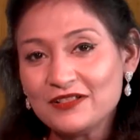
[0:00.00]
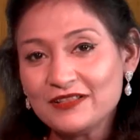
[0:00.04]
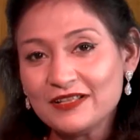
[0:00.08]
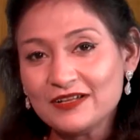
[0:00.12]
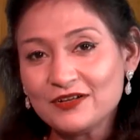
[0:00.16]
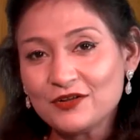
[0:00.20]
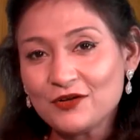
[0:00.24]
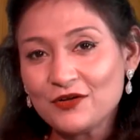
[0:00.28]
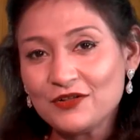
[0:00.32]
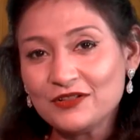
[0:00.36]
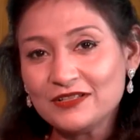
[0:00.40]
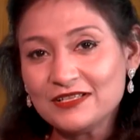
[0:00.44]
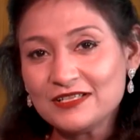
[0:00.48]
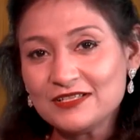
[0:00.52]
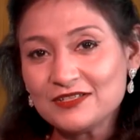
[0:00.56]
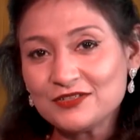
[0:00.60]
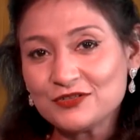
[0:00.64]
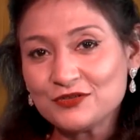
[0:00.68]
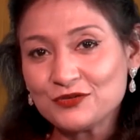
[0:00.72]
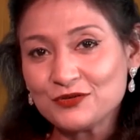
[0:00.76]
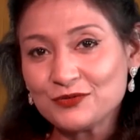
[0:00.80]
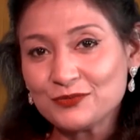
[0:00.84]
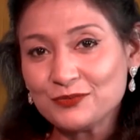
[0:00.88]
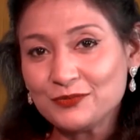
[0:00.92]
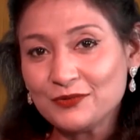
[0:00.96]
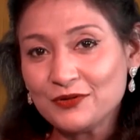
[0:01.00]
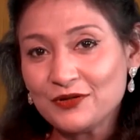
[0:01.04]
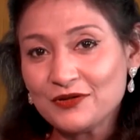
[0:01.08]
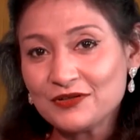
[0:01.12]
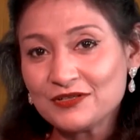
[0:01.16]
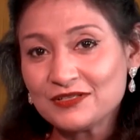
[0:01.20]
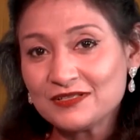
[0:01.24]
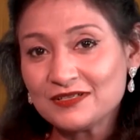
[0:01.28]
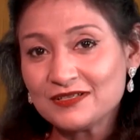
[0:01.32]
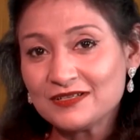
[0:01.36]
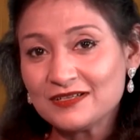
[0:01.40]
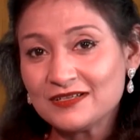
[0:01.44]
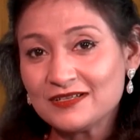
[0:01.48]
that, all these
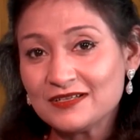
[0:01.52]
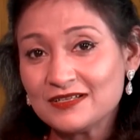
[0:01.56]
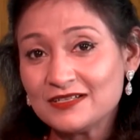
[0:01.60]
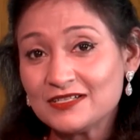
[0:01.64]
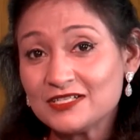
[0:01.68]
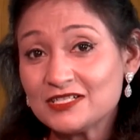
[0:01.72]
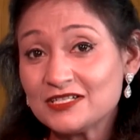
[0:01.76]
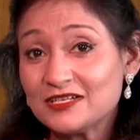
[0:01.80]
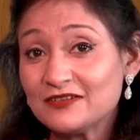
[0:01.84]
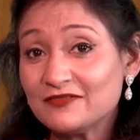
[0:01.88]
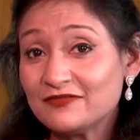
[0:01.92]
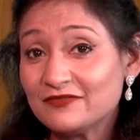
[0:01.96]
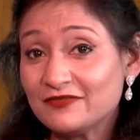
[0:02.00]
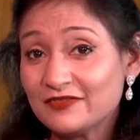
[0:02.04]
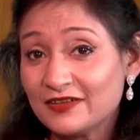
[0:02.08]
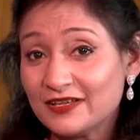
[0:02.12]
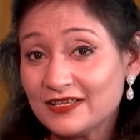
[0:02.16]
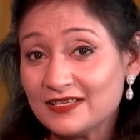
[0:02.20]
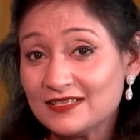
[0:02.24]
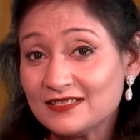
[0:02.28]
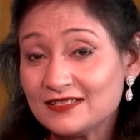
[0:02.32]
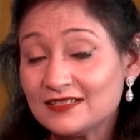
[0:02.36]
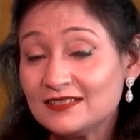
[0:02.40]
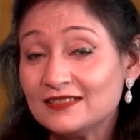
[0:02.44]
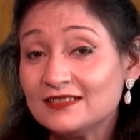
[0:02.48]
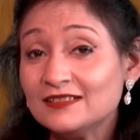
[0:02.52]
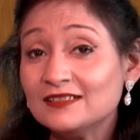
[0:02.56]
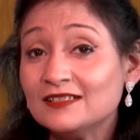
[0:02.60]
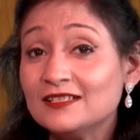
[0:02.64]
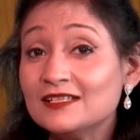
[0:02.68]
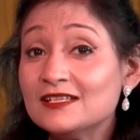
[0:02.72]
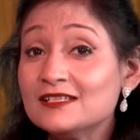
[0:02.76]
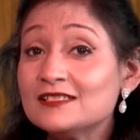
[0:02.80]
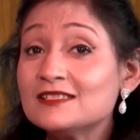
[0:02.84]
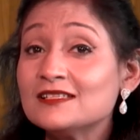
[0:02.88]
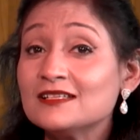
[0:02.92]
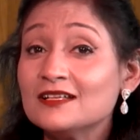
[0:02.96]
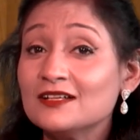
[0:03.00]
roadblocks, she faced
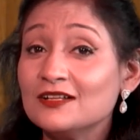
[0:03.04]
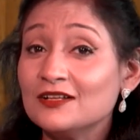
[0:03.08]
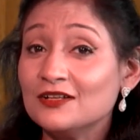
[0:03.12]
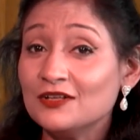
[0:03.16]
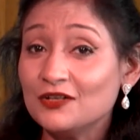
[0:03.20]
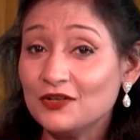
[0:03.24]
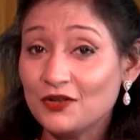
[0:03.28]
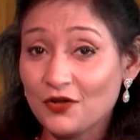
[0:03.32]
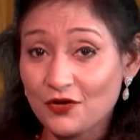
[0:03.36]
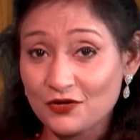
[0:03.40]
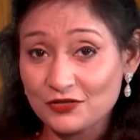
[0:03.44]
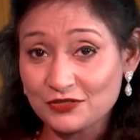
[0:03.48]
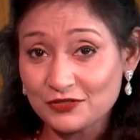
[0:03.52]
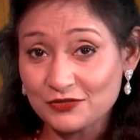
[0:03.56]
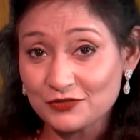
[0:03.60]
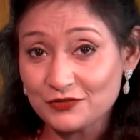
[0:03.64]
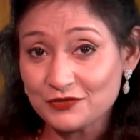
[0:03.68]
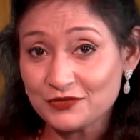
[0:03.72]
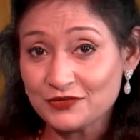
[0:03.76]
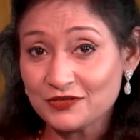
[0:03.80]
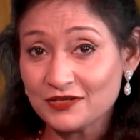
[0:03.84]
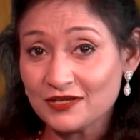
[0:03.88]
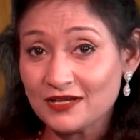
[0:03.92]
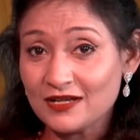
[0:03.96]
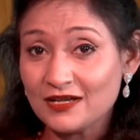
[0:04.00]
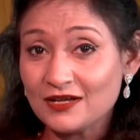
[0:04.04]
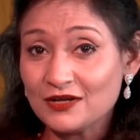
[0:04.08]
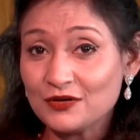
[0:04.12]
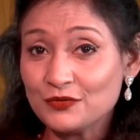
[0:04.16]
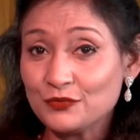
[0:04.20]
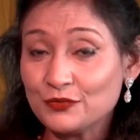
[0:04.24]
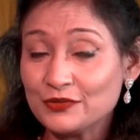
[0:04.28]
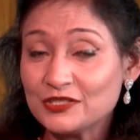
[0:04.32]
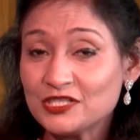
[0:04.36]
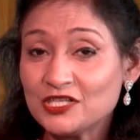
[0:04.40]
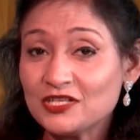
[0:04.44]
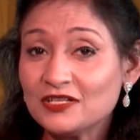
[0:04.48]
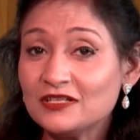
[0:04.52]
this lawsuit,
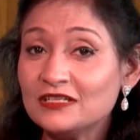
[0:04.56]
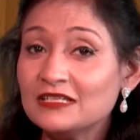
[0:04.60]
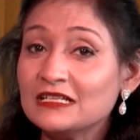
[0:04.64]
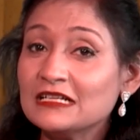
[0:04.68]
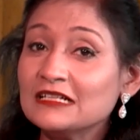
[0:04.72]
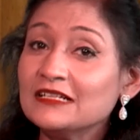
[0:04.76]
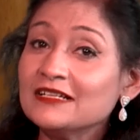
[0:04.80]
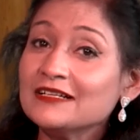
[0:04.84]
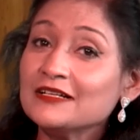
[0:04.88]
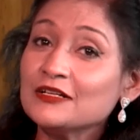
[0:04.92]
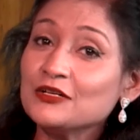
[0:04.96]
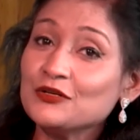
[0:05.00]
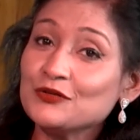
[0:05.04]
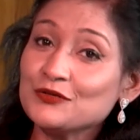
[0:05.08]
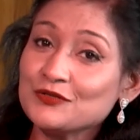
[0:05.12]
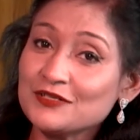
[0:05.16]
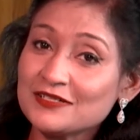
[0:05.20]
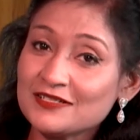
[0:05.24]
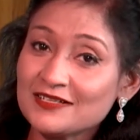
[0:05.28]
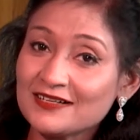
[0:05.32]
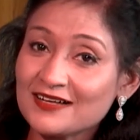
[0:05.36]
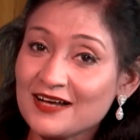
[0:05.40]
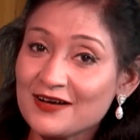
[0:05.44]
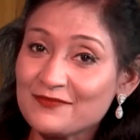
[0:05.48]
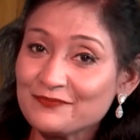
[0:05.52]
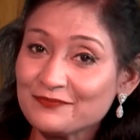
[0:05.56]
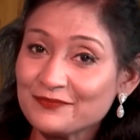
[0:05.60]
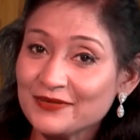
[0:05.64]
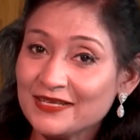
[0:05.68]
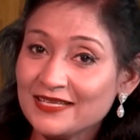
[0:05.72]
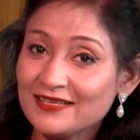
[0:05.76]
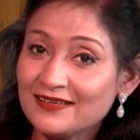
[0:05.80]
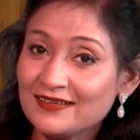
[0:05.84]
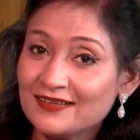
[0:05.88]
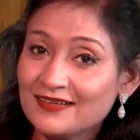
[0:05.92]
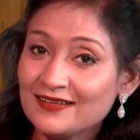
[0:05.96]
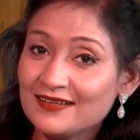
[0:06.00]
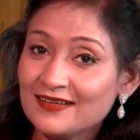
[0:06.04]
which nearly closed her company
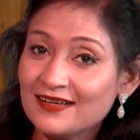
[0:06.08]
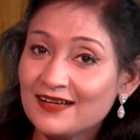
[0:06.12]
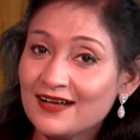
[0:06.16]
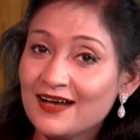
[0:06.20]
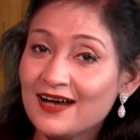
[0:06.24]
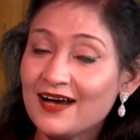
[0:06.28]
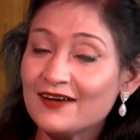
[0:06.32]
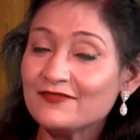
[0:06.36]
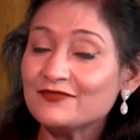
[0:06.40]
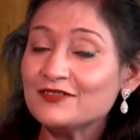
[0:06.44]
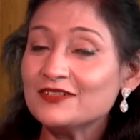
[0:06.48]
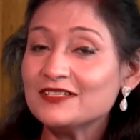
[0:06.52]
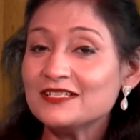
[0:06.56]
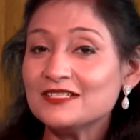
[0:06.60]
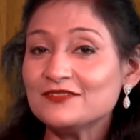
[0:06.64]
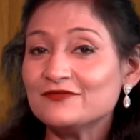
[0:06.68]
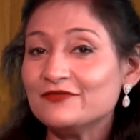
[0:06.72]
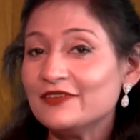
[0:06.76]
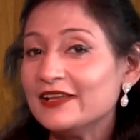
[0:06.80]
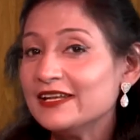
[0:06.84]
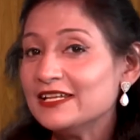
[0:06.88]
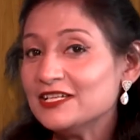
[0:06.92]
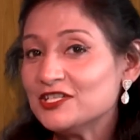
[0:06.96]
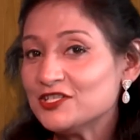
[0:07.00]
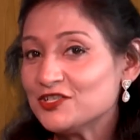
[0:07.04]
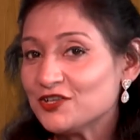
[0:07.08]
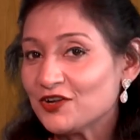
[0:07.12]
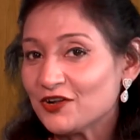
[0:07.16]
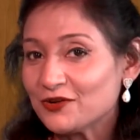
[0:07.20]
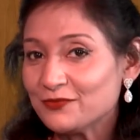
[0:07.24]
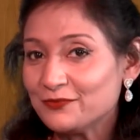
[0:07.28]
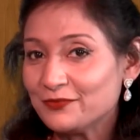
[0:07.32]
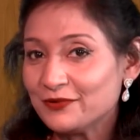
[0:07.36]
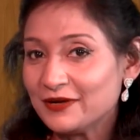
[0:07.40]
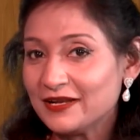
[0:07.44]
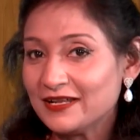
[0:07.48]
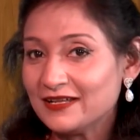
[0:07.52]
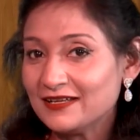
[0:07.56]
after this very short
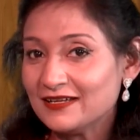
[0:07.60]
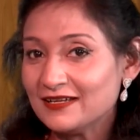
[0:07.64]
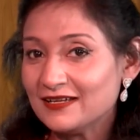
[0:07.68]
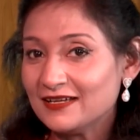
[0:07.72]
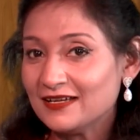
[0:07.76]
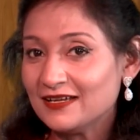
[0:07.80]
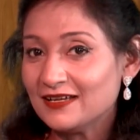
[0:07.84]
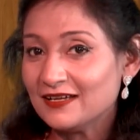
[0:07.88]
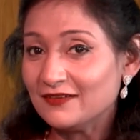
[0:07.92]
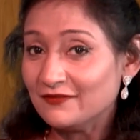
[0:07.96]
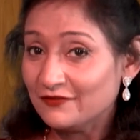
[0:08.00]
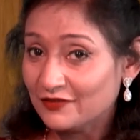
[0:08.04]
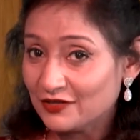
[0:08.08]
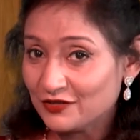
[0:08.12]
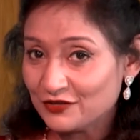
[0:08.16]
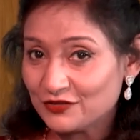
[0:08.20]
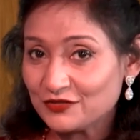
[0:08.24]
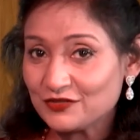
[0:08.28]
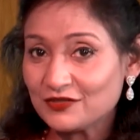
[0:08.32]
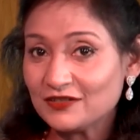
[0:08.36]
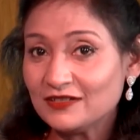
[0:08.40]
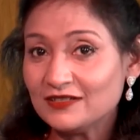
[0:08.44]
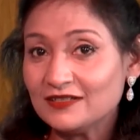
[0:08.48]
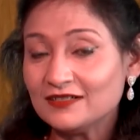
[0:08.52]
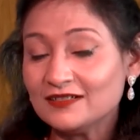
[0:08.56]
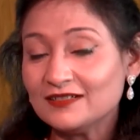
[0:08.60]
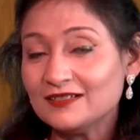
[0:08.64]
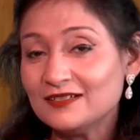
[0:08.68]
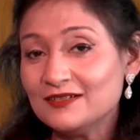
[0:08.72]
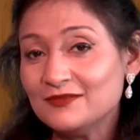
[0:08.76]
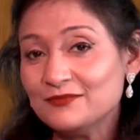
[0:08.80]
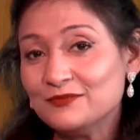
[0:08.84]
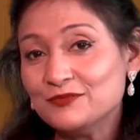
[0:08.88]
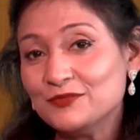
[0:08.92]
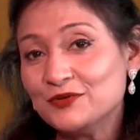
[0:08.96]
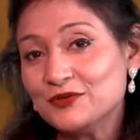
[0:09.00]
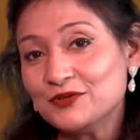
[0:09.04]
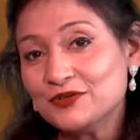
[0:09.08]
break, we're going to learn
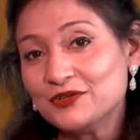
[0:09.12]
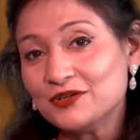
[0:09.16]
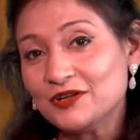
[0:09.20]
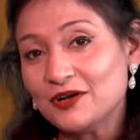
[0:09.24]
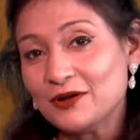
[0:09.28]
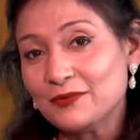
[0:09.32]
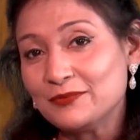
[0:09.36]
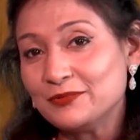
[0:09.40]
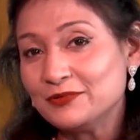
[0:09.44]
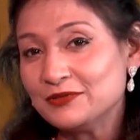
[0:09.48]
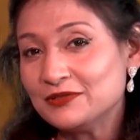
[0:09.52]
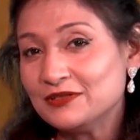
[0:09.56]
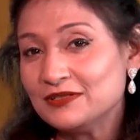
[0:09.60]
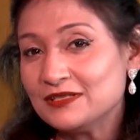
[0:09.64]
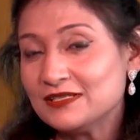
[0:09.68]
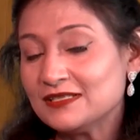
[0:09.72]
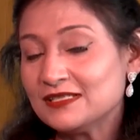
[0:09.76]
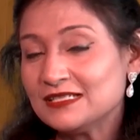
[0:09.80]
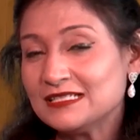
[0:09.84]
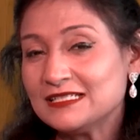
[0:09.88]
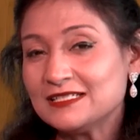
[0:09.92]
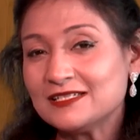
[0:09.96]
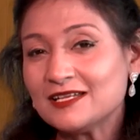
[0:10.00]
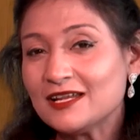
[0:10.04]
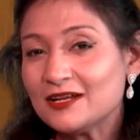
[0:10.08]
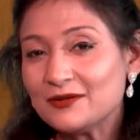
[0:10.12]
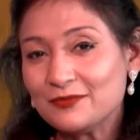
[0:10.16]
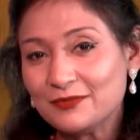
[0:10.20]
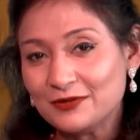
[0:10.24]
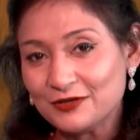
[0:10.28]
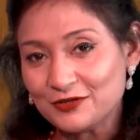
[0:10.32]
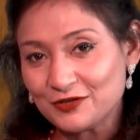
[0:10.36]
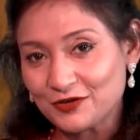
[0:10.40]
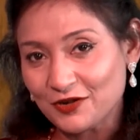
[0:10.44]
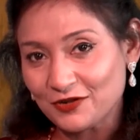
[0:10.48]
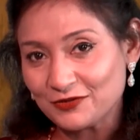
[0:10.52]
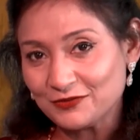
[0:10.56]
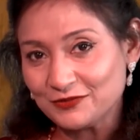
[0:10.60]
more about this terrible
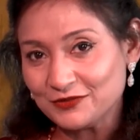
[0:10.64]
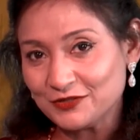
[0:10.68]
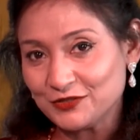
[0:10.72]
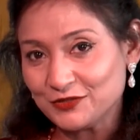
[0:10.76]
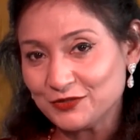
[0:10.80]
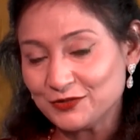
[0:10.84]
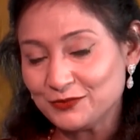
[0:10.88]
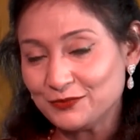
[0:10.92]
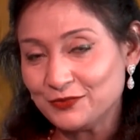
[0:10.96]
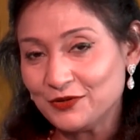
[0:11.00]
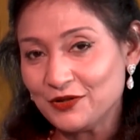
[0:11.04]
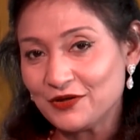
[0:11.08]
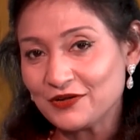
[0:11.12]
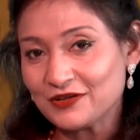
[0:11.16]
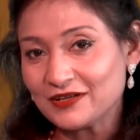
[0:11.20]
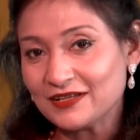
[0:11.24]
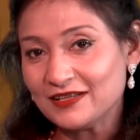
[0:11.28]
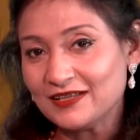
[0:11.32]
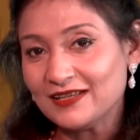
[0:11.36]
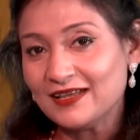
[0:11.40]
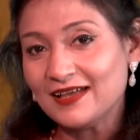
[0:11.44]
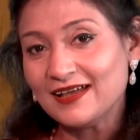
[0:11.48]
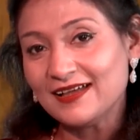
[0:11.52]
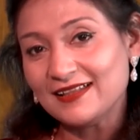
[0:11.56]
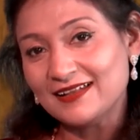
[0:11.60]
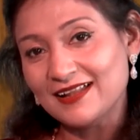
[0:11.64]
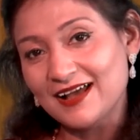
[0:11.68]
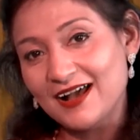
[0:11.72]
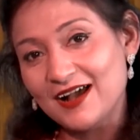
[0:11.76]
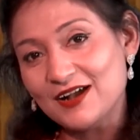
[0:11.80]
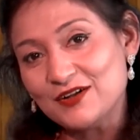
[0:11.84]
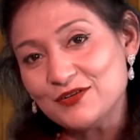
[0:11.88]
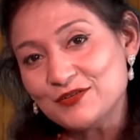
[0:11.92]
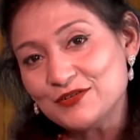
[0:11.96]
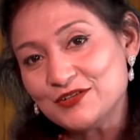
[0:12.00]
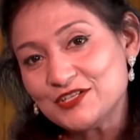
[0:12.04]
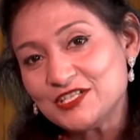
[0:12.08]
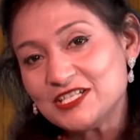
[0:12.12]
road, roadblock and
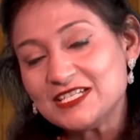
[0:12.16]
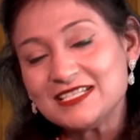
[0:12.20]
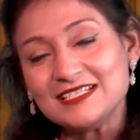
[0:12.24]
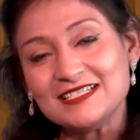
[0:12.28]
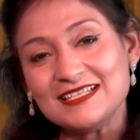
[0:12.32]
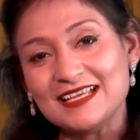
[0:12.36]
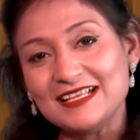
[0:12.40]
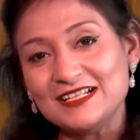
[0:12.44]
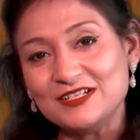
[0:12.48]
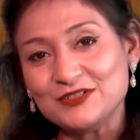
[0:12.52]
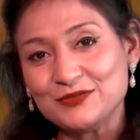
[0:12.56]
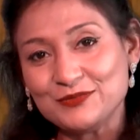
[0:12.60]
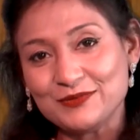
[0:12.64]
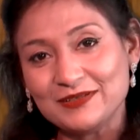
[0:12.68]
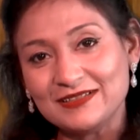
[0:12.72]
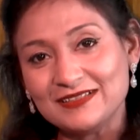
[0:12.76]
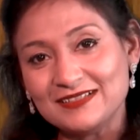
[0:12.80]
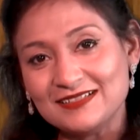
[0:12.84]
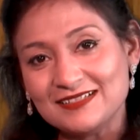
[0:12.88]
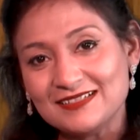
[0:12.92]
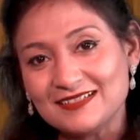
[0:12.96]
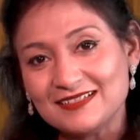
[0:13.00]
how she dealt with it.